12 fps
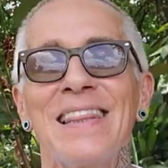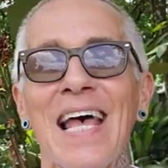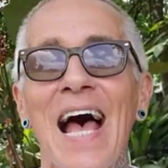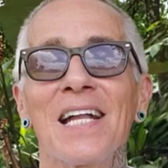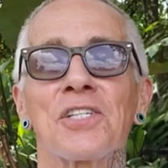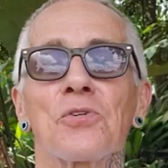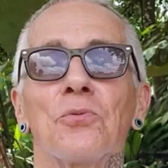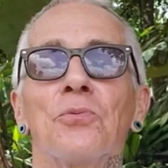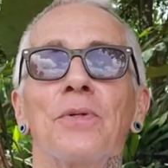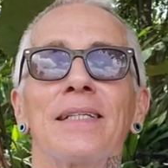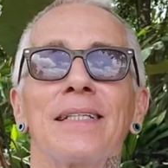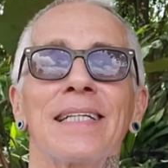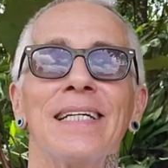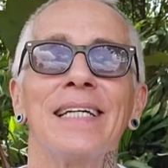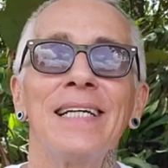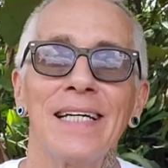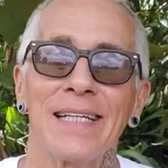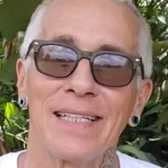that's really
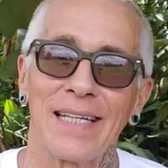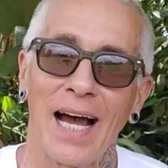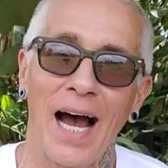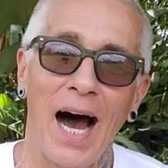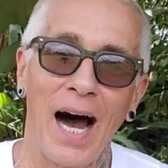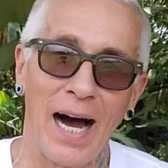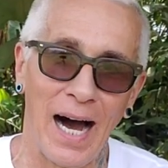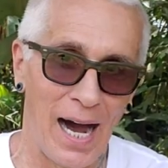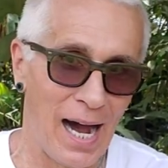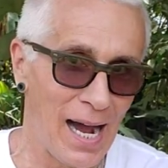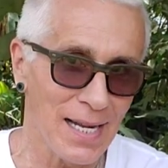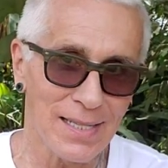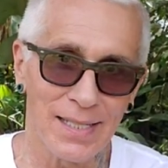it. I